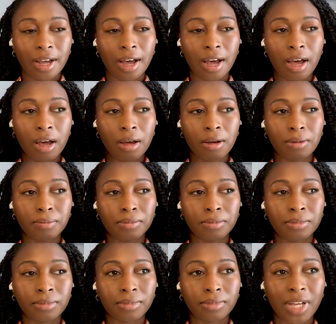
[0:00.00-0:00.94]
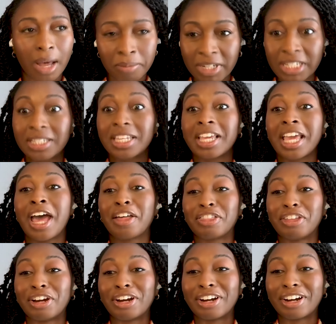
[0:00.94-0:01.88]
coming
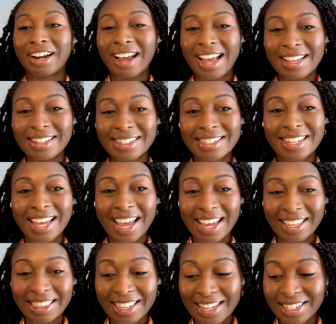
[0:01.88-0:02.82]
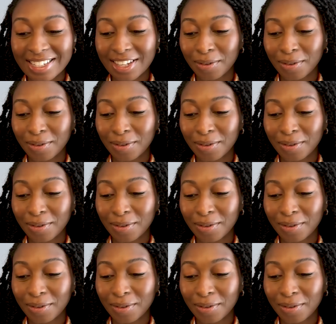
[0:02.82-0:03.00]
together and saying this.